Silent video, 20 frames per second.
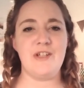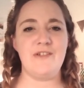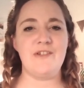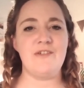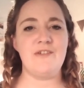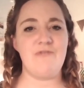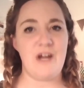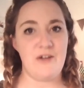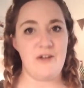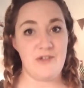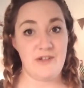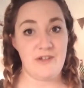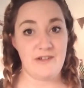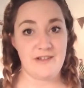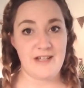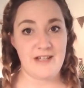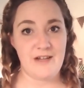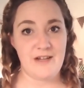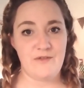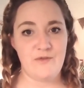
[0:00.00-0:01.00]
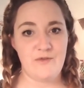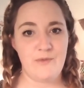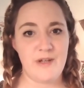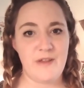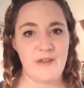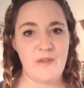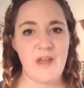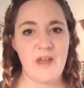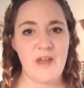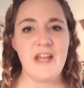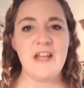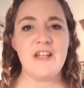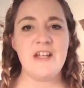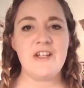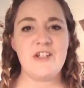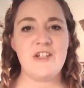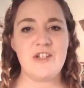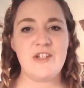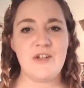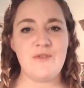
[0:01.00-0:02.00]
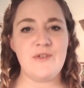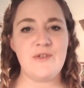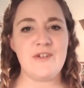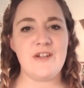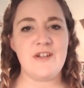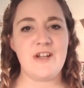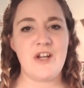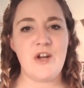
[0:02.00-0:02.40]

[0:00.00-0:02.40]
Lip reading: surround yourself with don't